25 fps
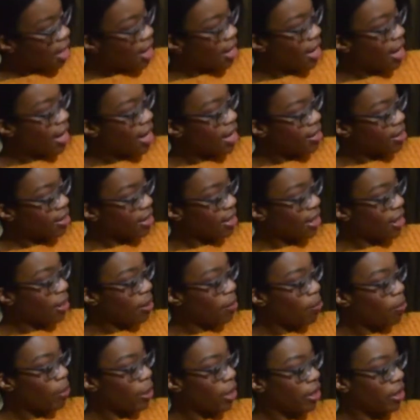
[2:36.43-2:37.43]
and it has like a
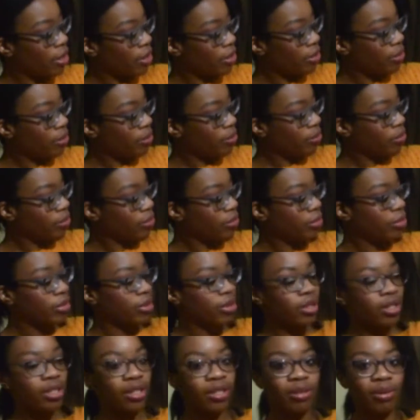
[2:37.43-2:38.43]
button
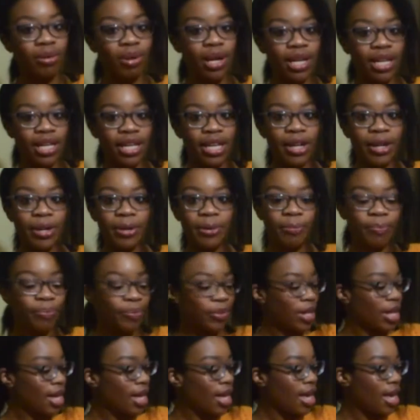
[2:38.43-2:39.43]
right here,
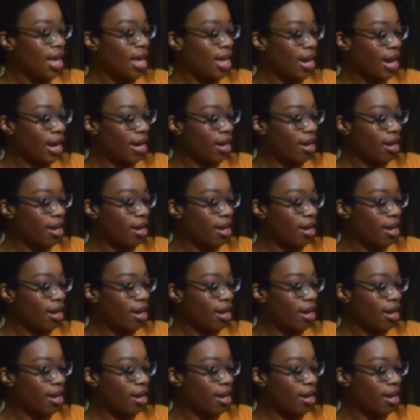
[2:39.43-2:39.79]
and I